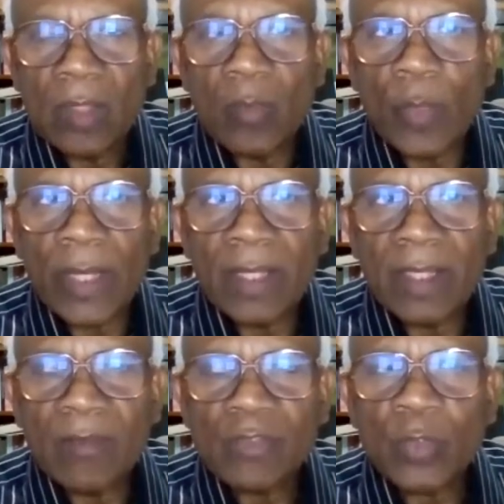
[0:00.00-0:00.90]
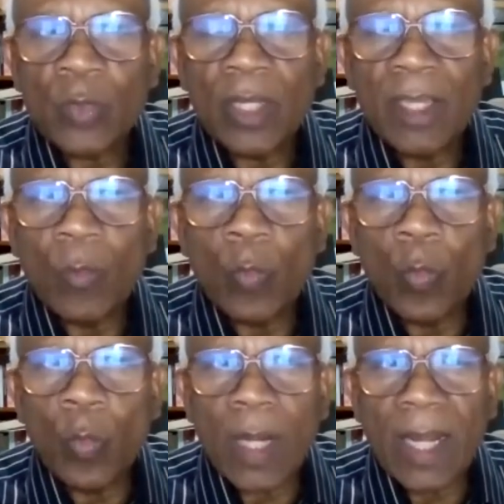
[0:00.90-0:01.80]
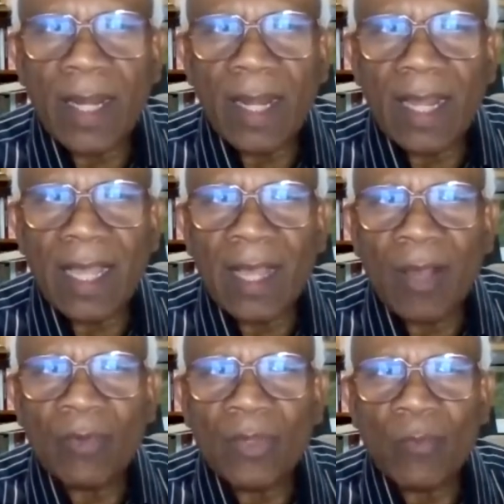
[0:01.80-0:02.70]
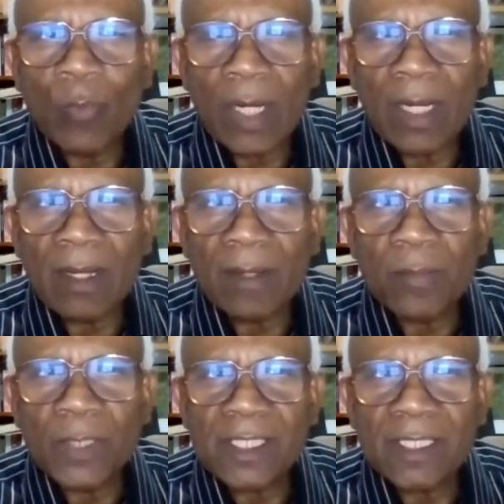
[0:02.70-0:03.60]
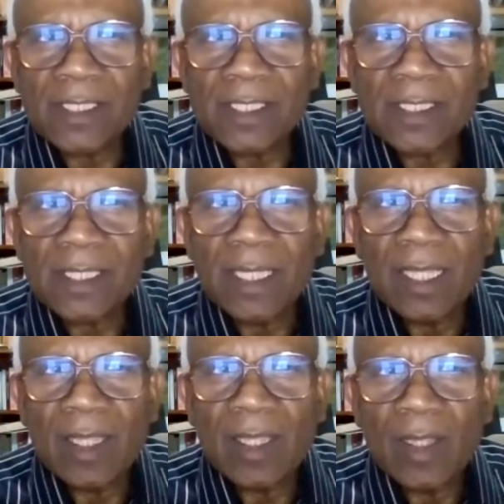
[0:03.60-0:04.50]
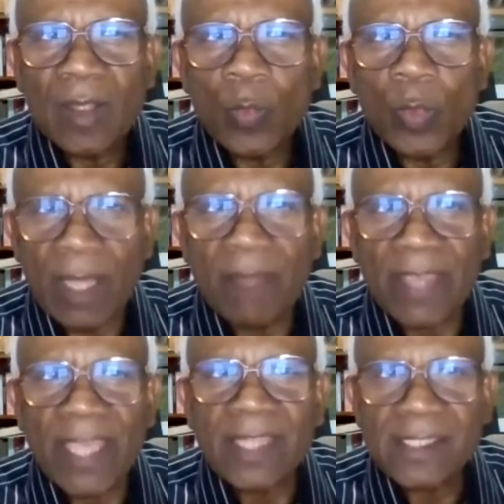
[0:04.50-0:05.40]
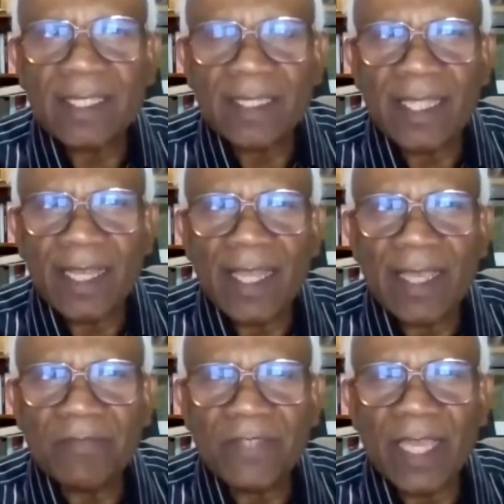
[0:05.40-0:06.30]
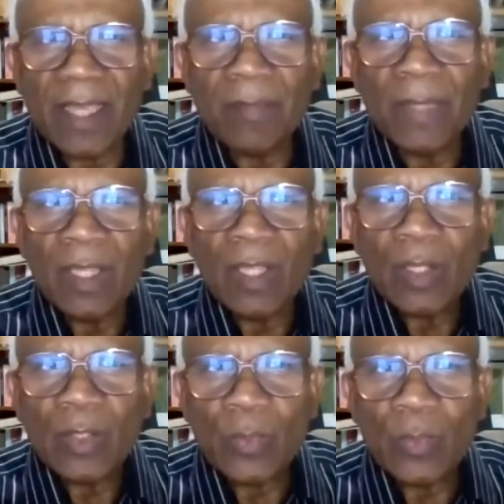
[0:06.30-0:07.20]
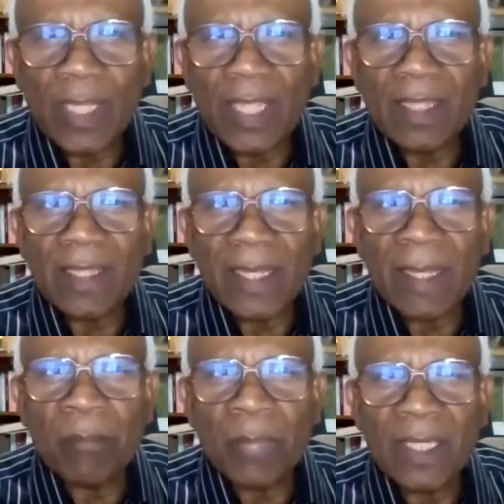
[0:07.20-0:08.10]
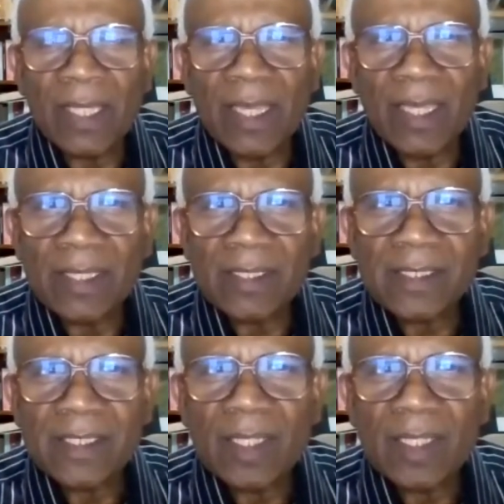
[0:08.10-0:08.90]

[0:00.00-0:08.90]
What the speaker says: when there was only 1 out of 100 persons will have cancer in their lifetime, today the number there is